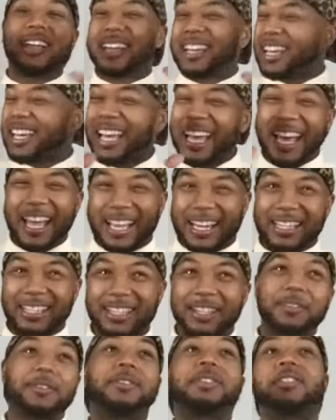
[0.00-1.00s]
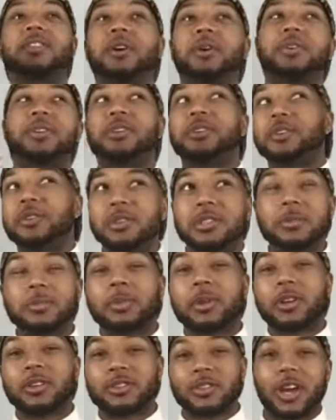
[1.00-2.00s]
Kind of. So you use a
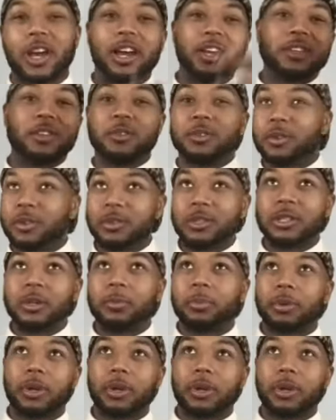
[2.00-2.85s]
blow dryer, you use a